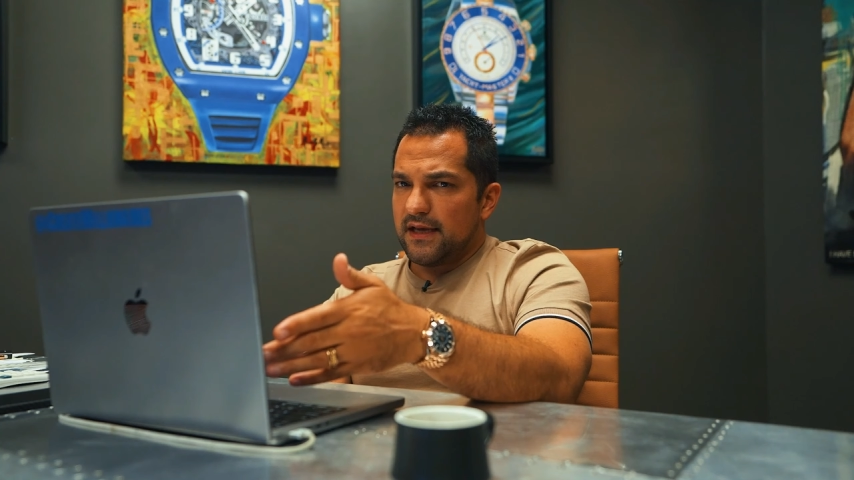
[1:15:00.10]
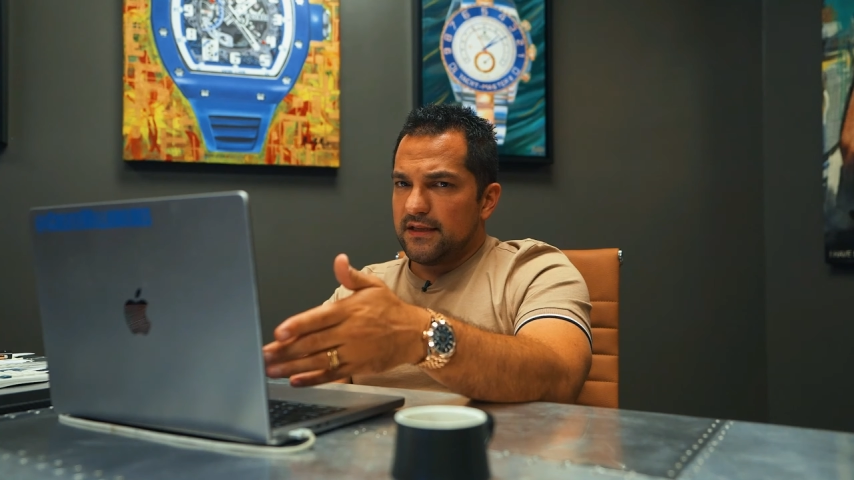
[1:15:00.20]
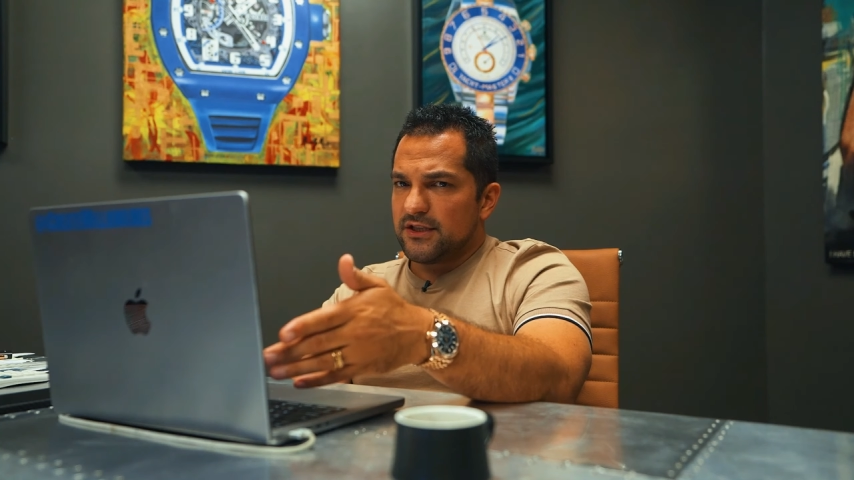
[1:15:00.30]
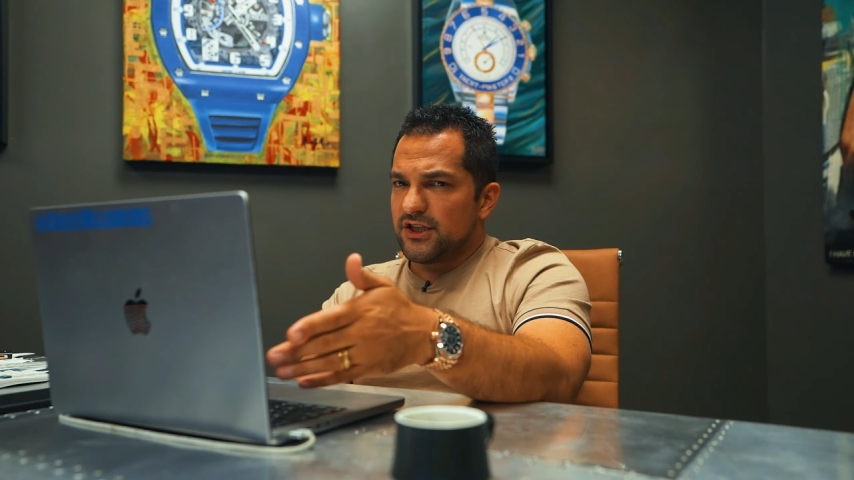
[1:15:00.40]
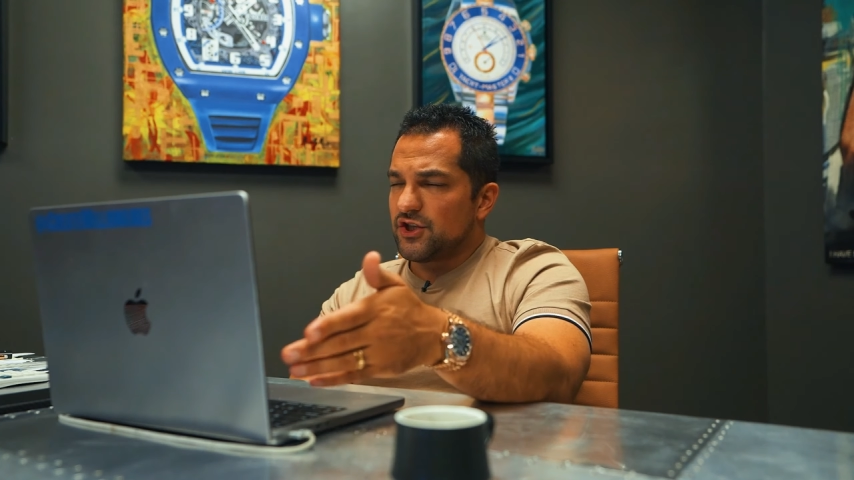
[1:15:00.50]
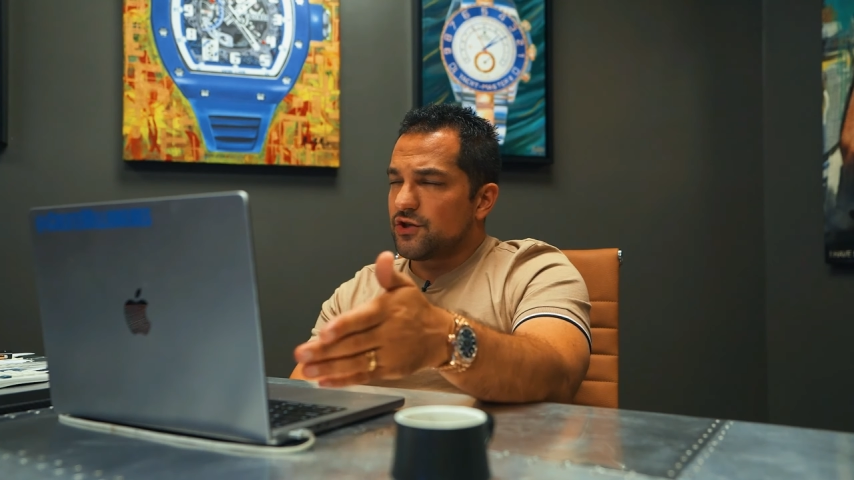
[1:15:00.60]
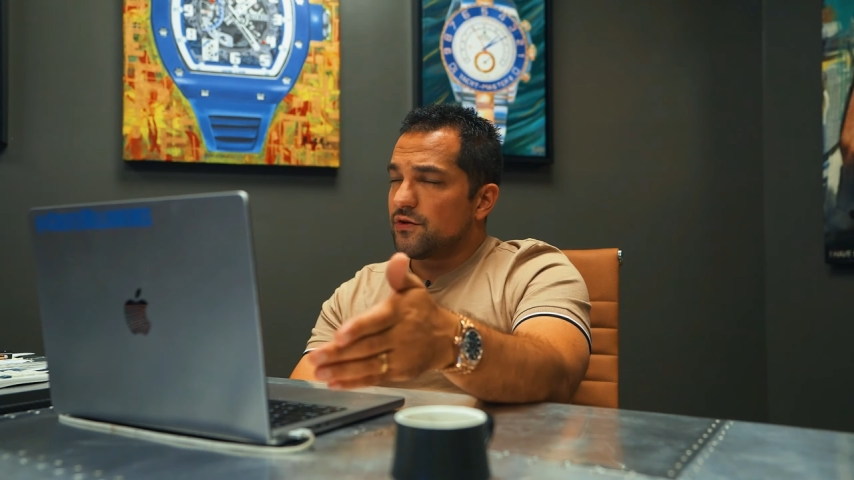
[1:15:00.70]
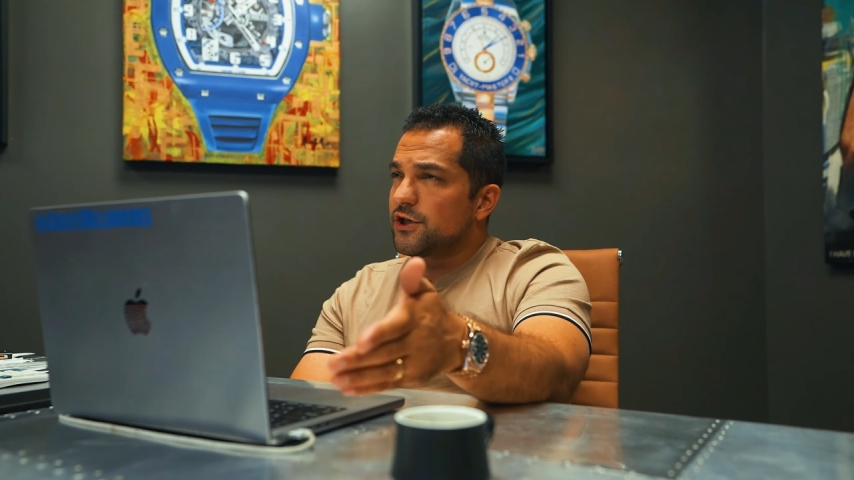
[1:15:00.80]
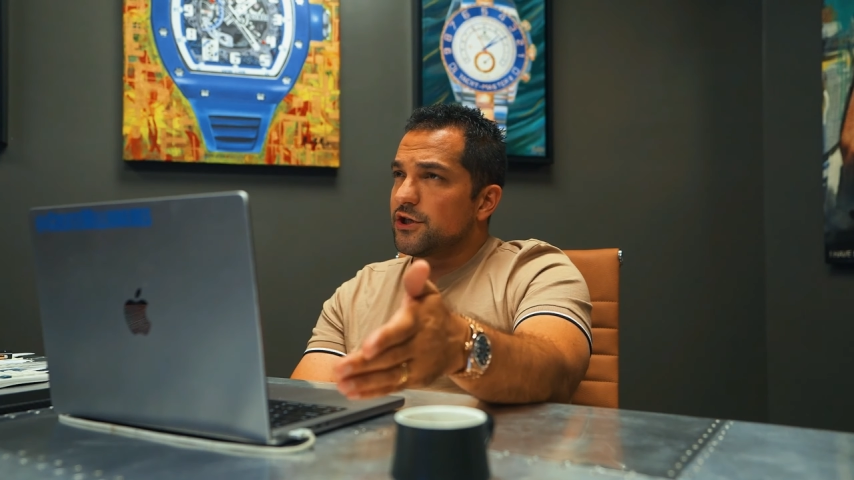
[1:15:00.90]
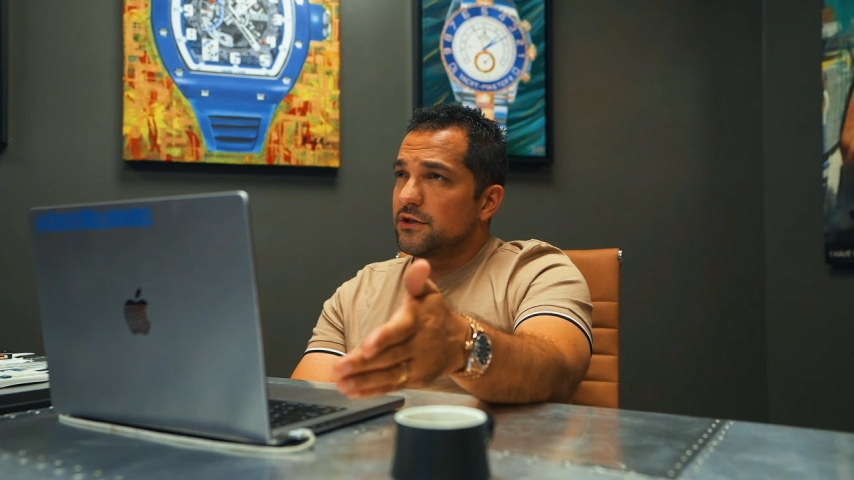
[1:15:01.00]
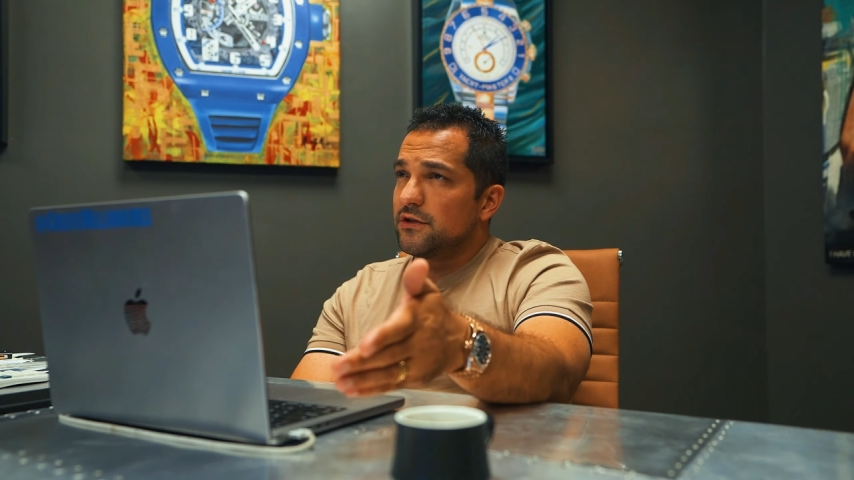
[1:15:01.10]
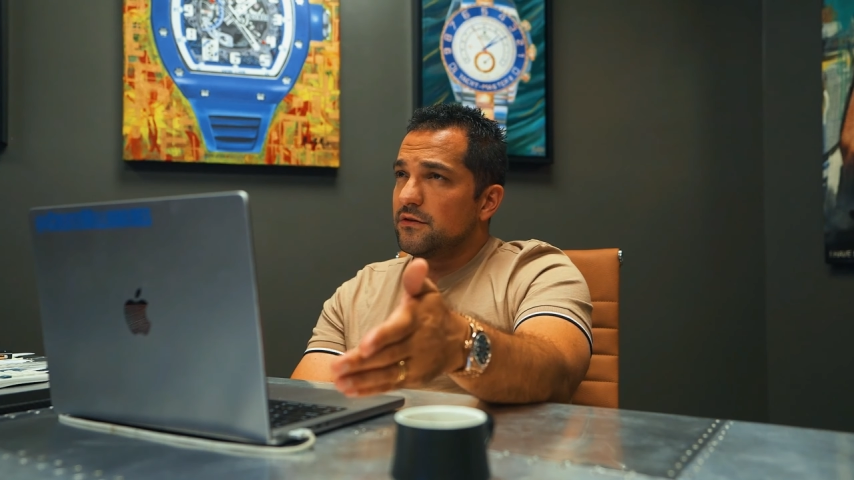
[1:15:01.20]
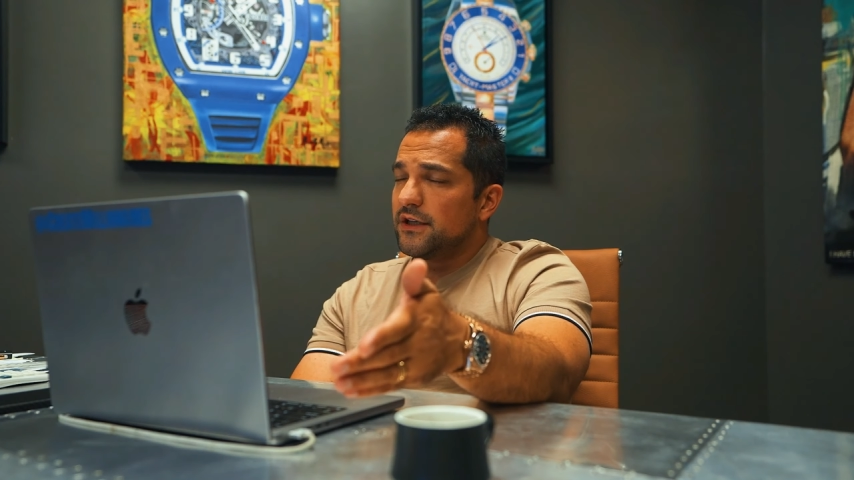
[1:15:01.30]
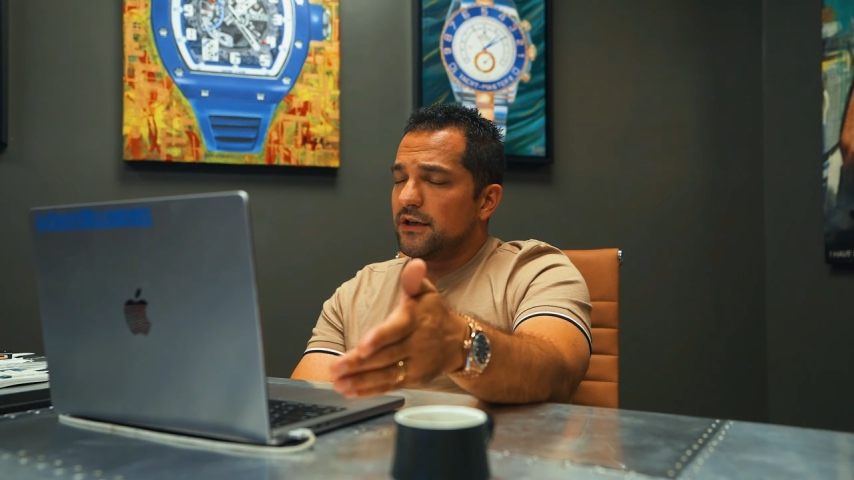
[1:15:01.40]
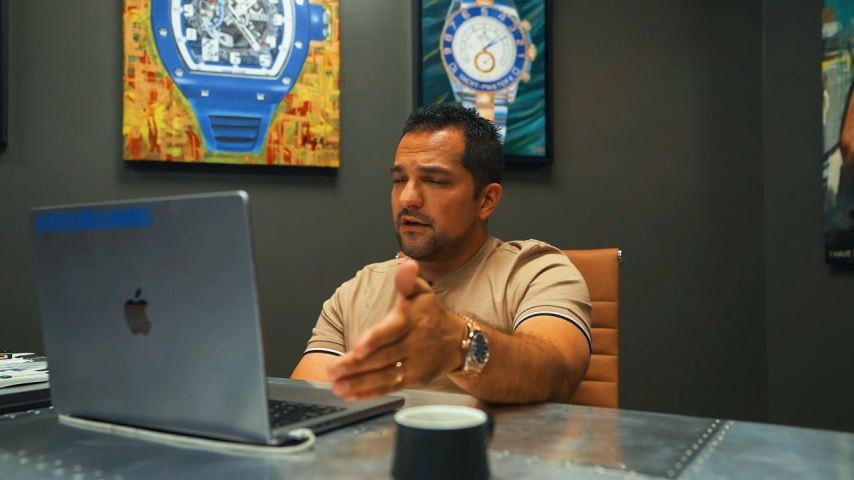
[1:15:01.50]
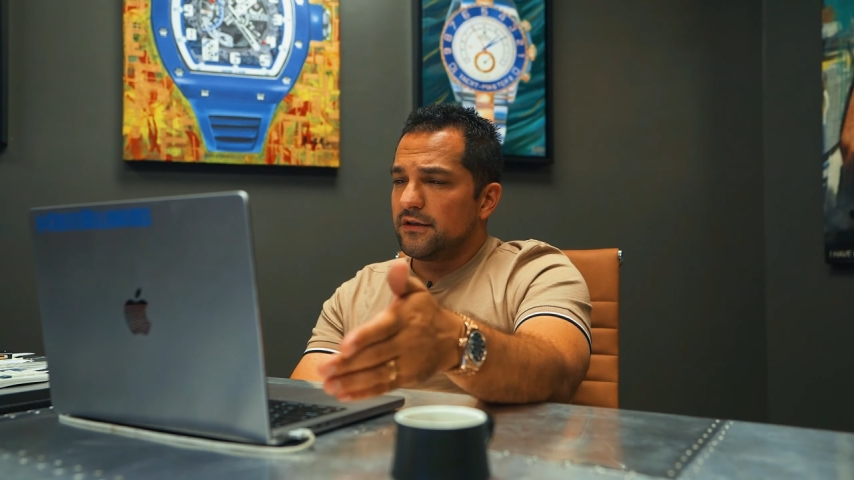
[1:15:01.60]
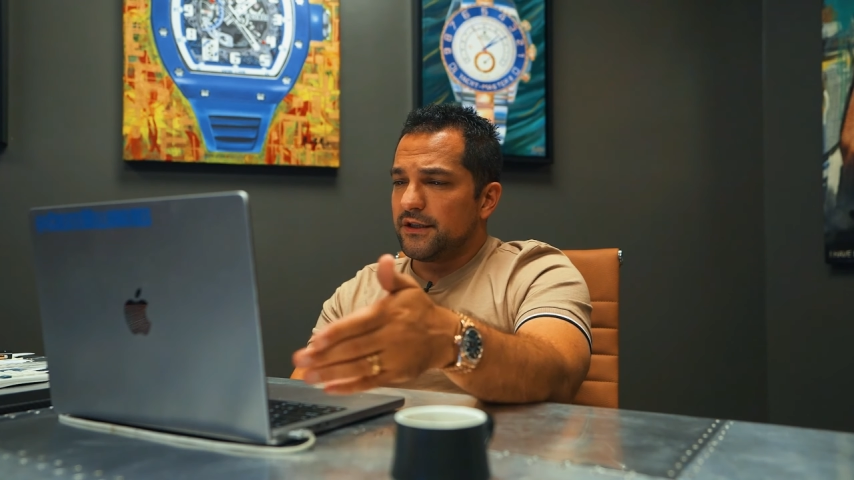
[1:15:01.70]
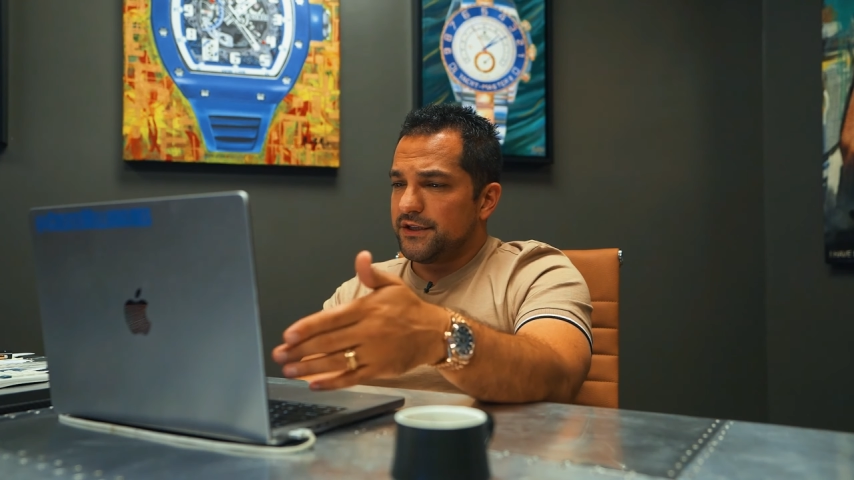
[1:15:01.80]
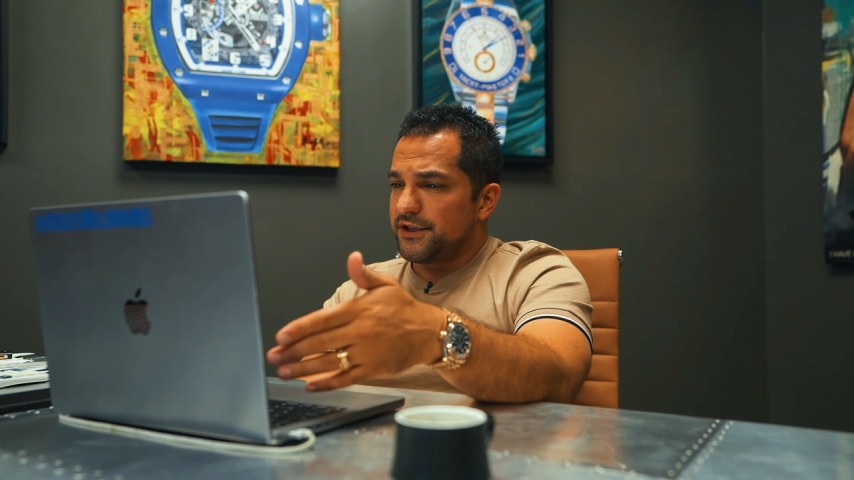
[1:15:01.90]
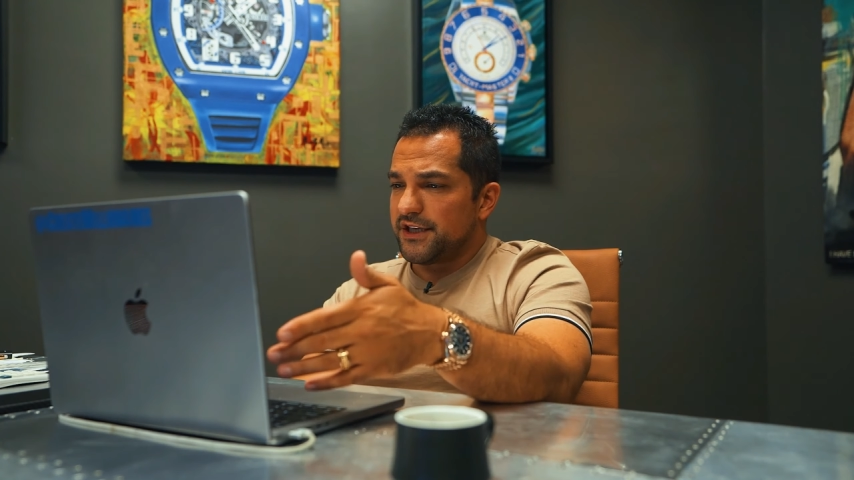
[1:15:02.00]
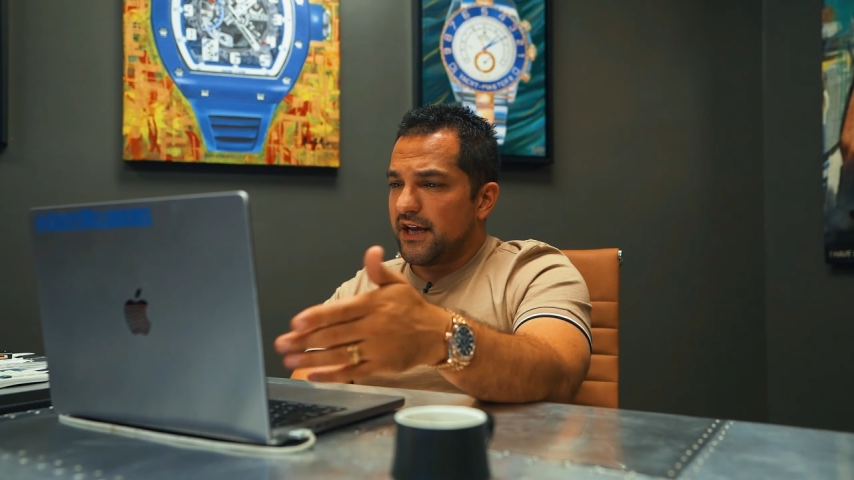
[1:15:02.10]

there's destruction going on and there's